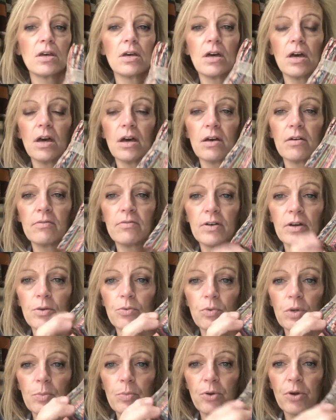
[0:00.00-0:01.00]
of uh,
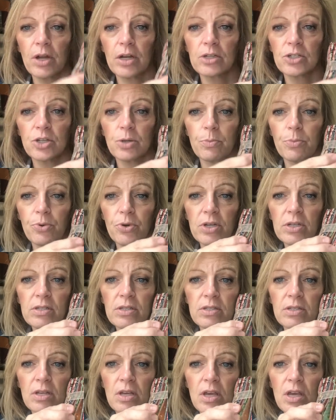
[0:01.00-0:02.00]
reproduction
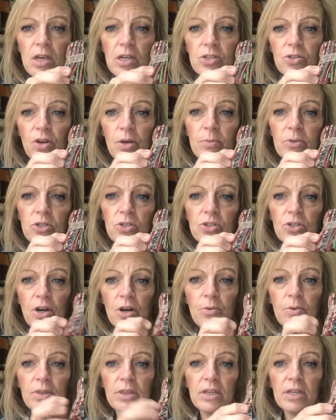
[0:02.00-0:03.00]
prints. So I'm gonna
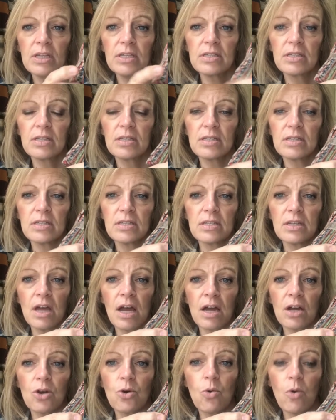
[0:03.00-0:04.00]
start with these. This is
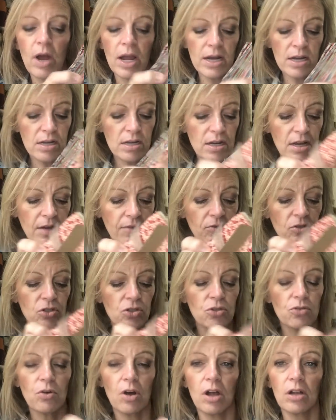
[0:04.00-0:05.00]
not quite enough to
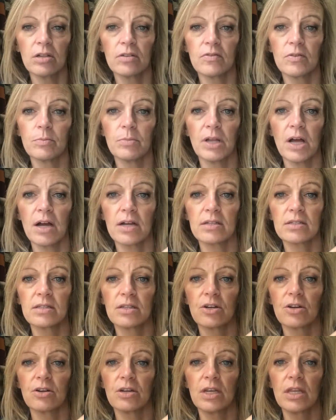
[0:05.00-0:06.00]
do all of the blocks
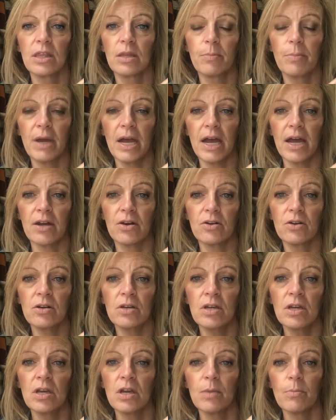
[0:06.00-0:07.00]
that are in the pattern,
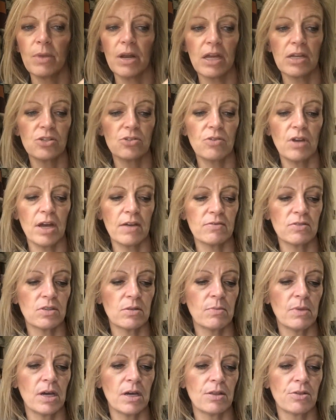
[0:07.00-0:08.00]
but I do have
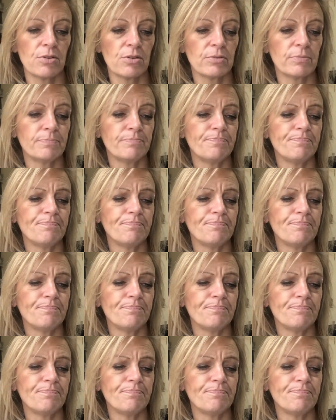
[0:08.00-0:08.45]
some other